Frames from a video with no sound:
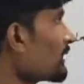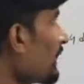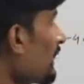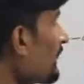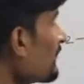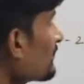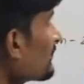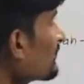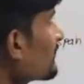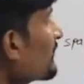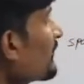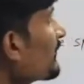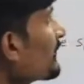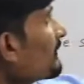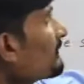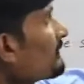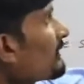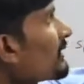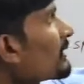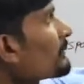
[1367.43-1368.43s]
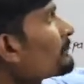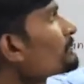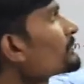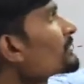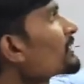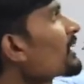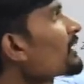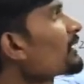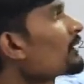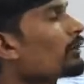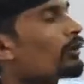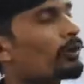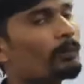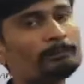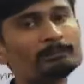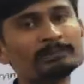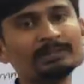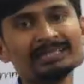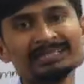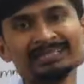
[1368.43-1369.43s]
and here is a rupture
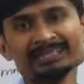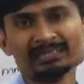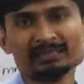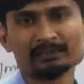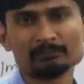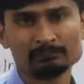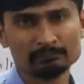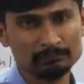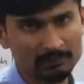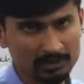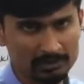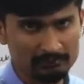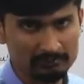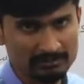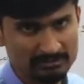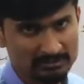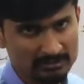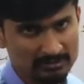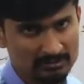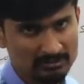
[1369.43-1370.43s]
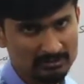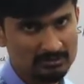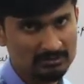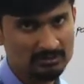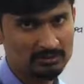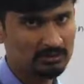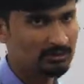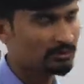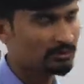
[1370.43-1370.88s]
of the blood vessels.